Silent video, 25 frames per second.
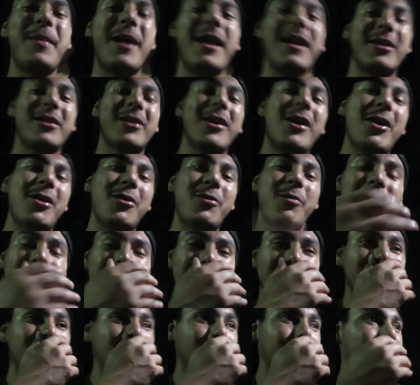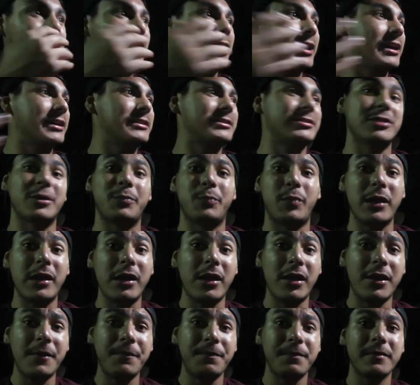about to go. We about to go to the
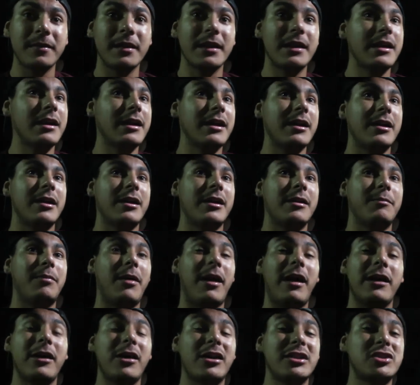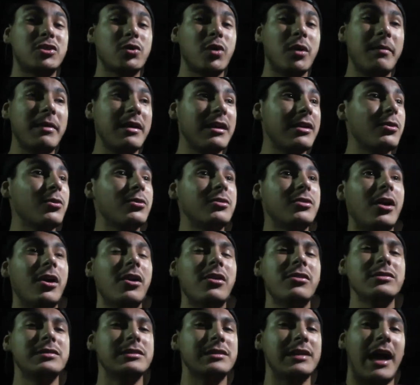pier. Probably go swimming, who
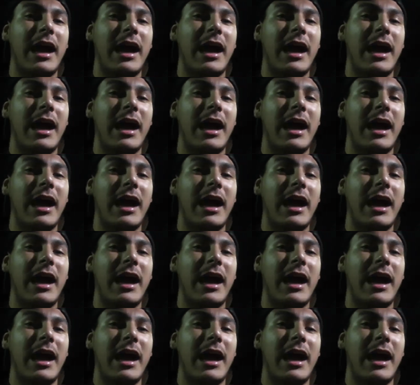knows?